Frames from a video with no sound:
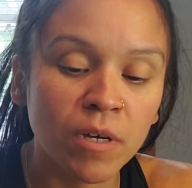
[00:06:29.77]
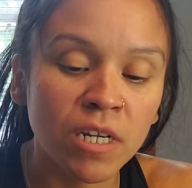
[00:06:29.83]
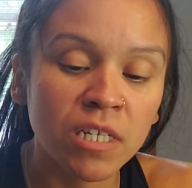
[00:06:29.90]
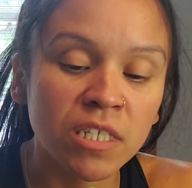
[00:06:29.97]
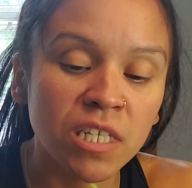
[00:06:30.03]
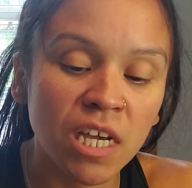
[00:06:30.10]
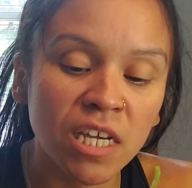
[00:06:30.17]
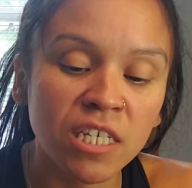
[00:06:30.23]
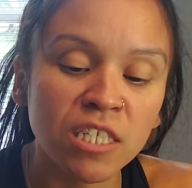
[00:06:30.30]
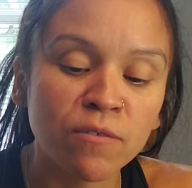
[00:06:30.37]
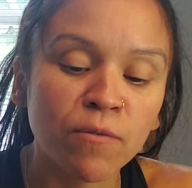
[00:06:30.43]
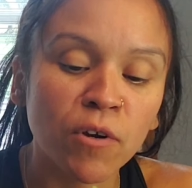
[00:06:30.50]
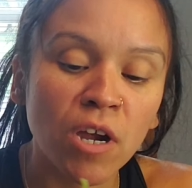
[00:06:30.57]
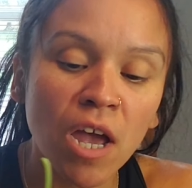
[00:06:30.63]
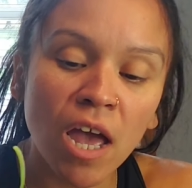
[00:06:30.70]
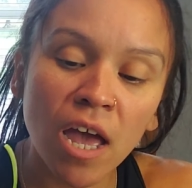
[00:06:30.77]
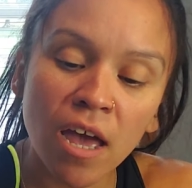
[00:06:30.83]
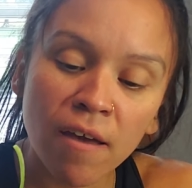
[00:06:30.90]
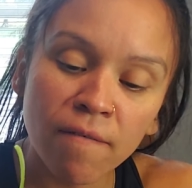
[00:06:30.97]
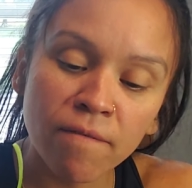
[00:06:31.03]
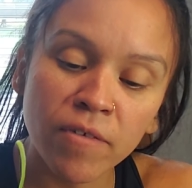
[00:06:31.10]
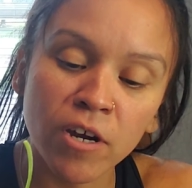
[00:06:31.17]
But it takes
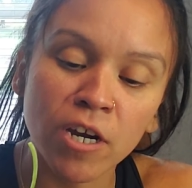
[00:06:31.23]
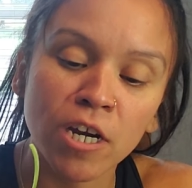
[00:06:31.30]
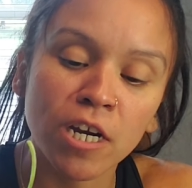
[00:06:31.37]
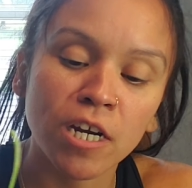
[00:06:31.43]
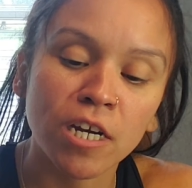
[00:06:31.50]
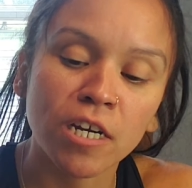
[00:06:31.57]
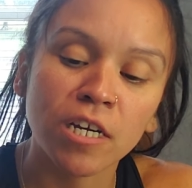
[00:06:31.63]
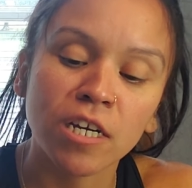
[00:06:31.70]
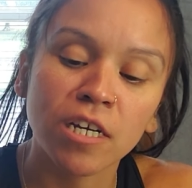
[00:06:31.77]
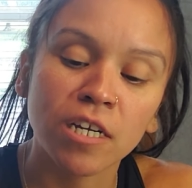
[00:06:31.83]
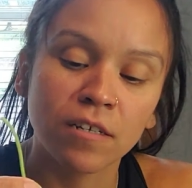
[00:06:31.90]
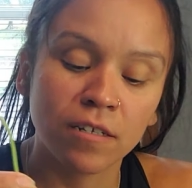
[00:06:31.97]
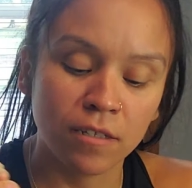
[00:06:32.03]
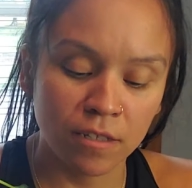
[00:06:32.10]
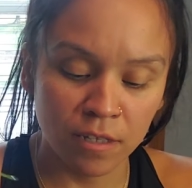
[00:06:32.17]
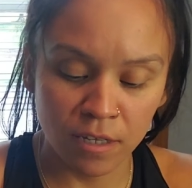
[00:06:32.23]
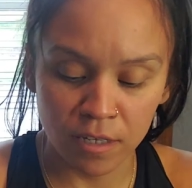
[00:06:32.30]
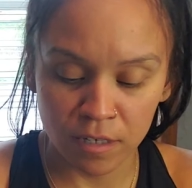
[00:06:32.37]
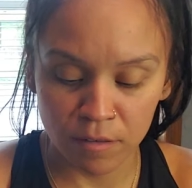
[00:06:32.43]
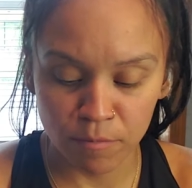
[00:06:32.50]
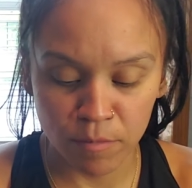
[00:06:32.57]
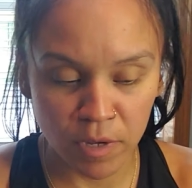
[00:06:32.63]
forever. Like,
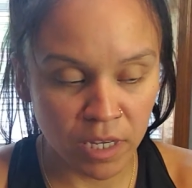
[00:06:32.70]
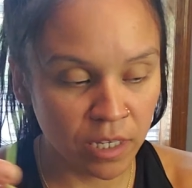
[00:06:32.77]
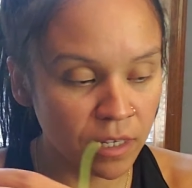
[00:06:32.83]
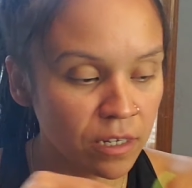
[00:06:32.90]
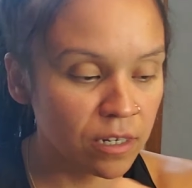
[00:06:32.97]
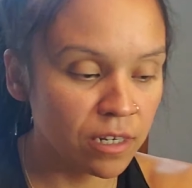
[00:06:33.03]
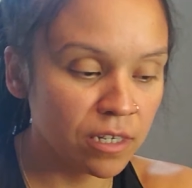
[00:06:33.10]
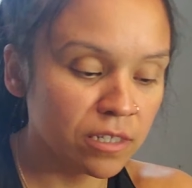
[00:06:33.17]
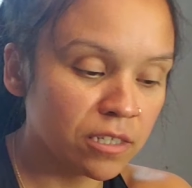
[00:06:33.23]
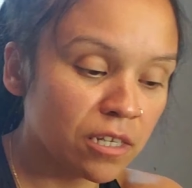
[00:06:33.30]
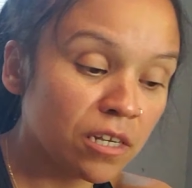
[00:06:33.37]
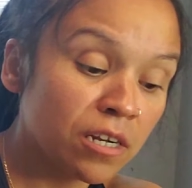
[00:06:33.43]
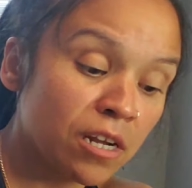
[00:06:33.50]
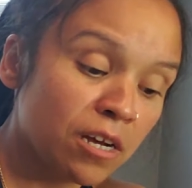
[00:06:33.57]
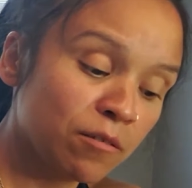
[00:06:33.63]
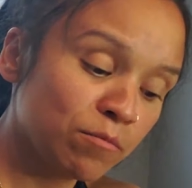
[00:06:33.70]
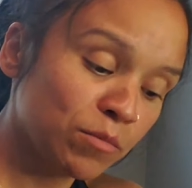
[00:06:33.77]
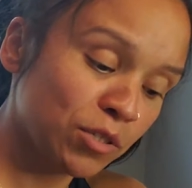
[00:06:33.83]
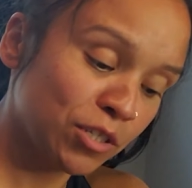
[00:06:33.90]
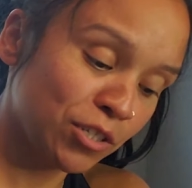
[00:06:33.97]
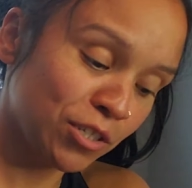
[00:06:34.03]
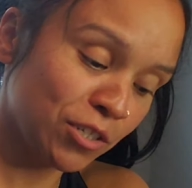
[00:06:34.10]
my goodness, I'm
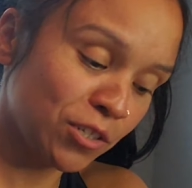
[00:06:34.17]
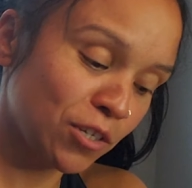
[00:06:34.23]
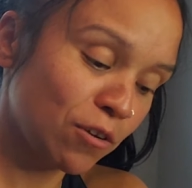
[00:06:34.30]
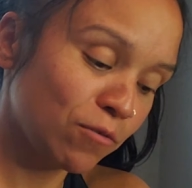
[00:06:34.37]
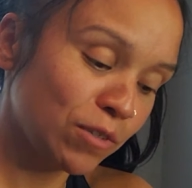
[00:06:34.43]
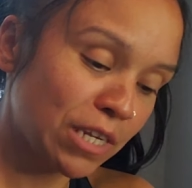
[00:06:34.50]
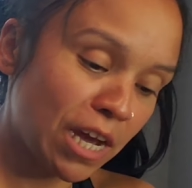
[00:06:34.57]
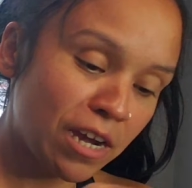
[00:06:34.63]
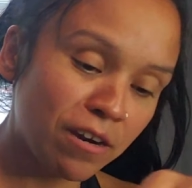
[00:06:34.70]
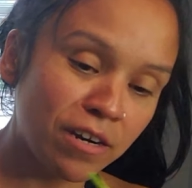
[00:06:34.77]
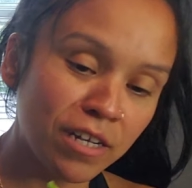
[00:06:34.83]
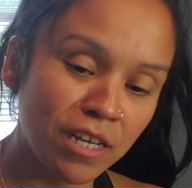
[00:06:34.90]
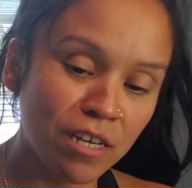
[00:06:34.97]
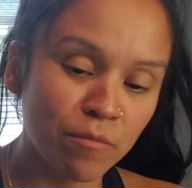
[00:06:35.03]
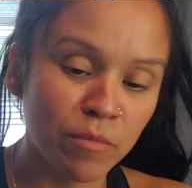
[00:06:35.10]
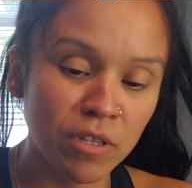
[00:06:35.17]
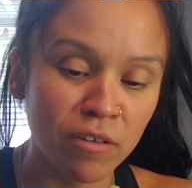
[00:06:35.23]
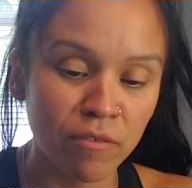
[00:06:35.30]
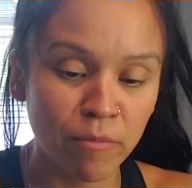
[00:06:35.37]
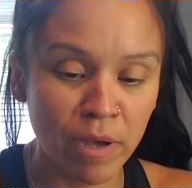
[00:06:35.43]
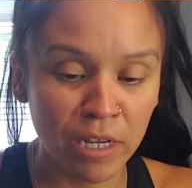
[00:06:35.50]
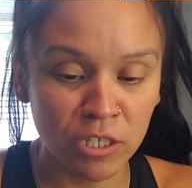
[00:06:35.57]
so tired. I can't believe
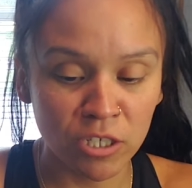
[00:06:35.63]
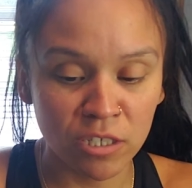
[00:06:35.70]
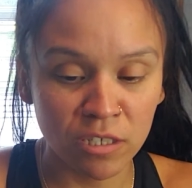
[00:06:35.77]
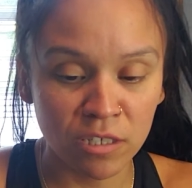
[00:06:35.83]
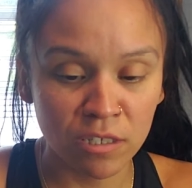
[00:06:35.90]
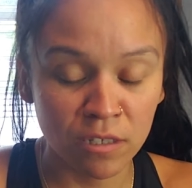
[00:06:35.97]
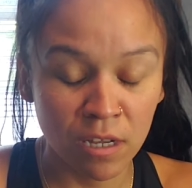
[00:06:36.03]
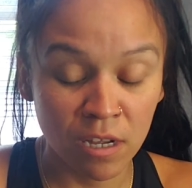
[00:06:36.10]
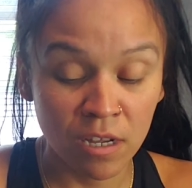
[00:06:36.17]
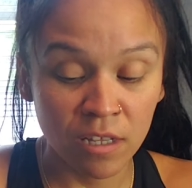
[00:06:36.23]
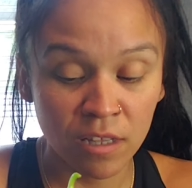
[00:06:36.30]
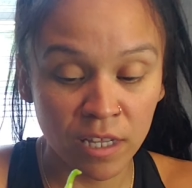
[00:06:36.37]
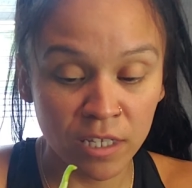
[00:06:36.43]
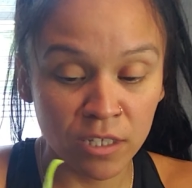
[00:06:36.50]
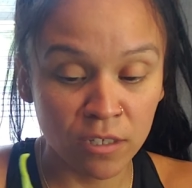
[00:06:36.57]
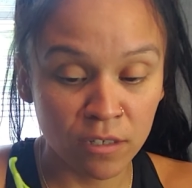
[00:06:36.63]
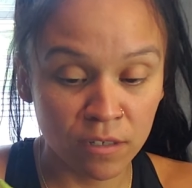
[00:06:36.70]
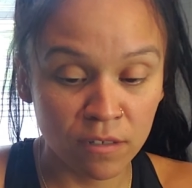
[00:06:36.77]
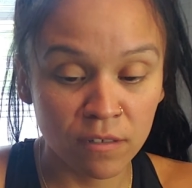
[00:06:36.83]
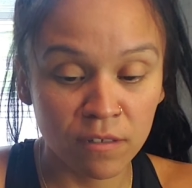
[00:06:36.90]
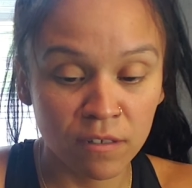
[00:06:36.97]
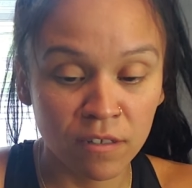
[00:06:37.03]
I'm actually, like,
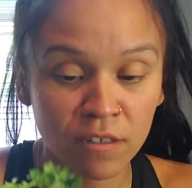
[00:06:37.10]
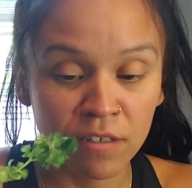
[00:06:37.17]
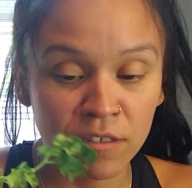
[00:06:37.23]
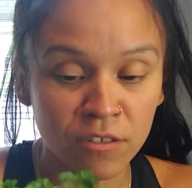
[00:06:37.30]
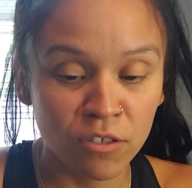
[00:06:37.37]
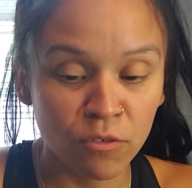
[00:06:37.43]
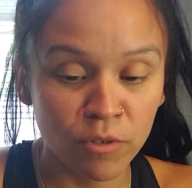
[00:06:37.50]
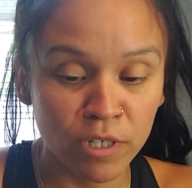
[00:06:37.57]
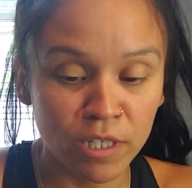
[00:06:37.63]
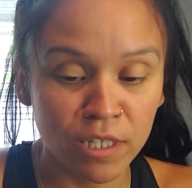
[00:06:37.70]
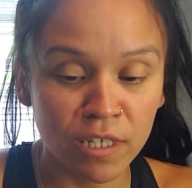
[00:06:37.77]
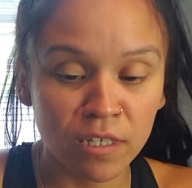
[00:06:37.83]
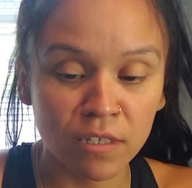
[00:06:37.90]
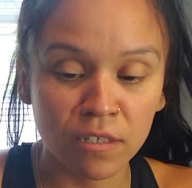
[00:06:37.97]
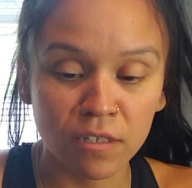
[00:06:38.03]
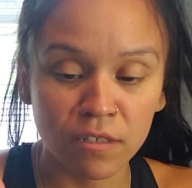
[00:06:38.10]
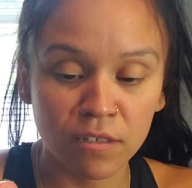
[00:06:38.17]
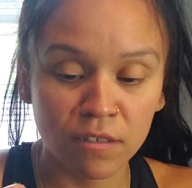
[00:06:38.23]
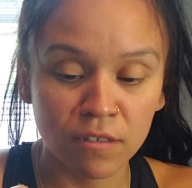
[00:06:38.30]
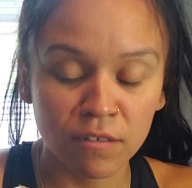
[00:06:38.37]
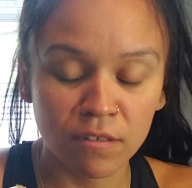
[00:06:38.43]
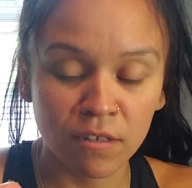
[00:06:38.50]
doing this.
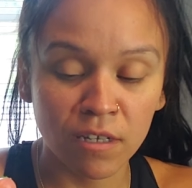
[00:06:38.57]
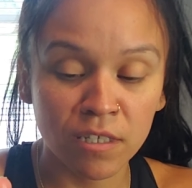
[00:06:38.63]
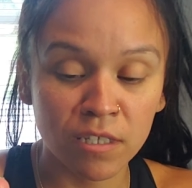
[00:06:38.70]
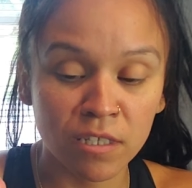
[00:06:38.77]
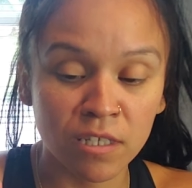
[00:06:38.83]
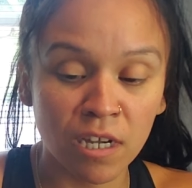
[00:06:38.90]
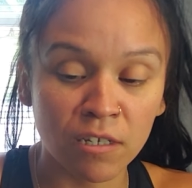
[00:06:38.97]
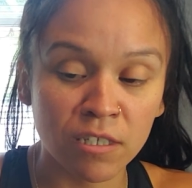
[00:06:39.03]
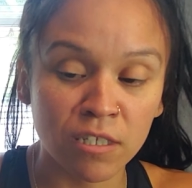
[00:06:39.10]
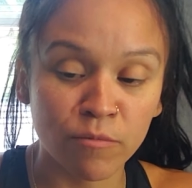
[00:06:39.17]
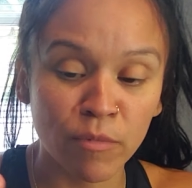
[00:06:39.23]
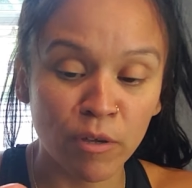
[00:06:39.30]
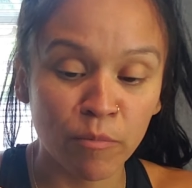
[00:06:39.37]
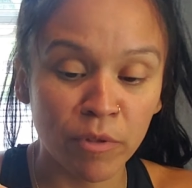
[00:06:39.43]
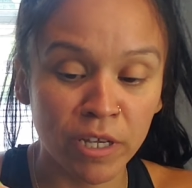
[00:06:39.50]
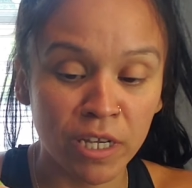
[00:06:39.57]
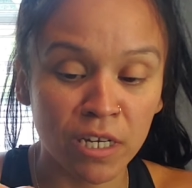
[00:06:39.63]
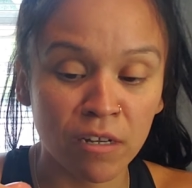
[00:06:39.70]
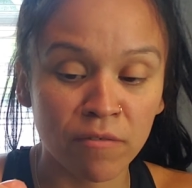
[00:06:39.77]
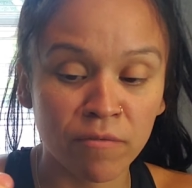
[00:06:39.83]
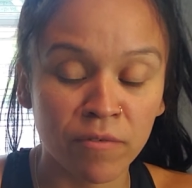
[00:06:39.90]
I stuck to my plan of